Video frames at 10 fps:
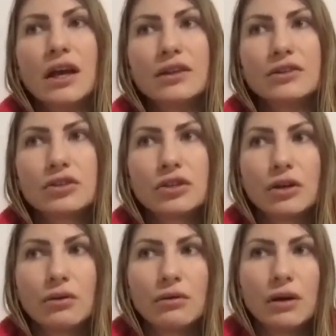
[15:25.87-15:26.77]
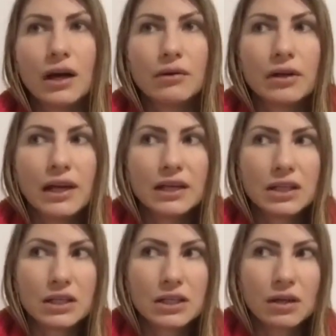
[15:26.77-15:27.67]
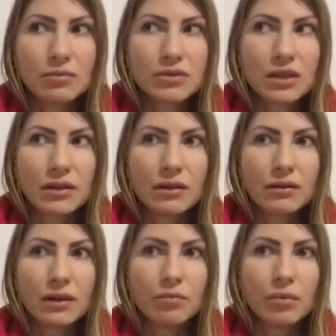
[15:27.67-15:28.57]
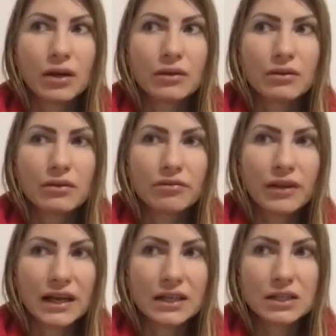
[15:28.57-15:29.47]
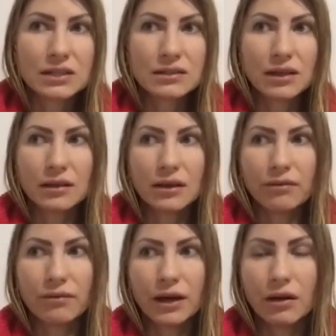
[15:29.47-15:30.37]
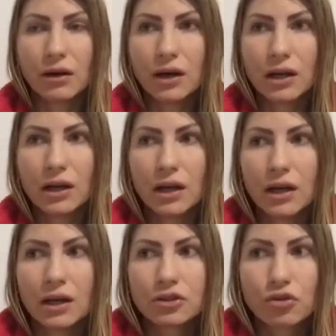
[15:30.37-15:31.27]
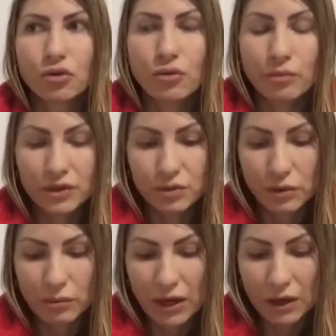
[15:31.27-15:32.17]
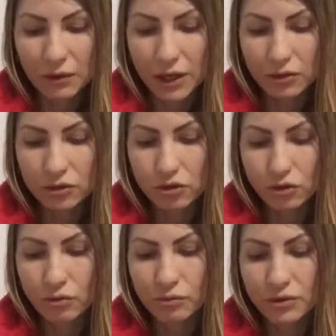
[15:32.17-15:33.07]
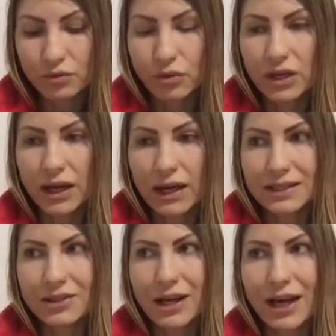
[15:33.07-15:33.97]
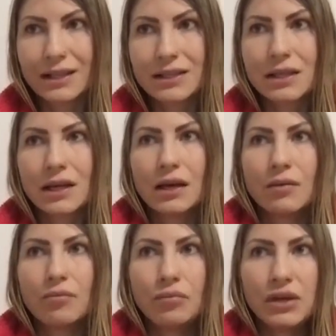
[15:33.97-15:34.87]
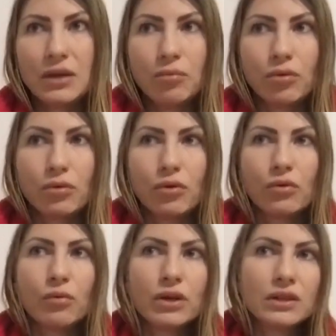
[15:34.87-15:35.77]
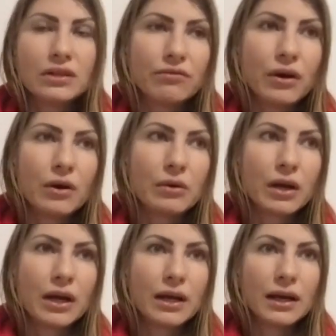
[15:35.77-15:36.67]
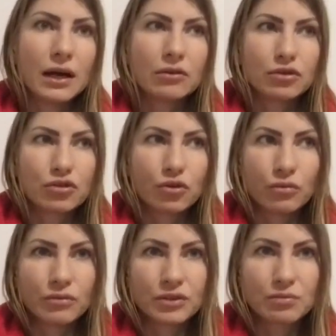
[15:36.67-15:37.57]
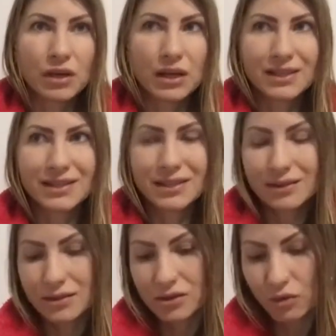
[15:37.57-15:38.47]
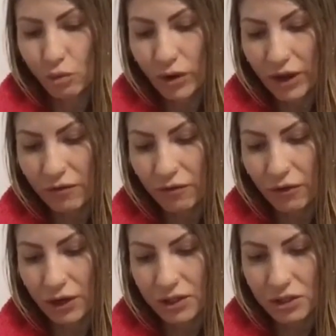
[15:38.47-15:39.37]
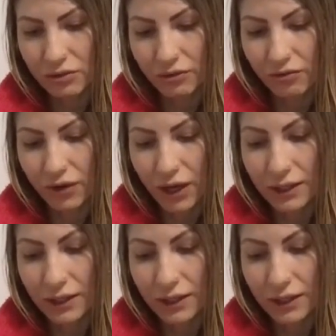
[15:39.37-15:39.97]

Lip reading: And so our relationships are nothing but reflections then of our traumas. We marry our traumas, we attract people who will invoke our traumas, because this is the way for us to refine.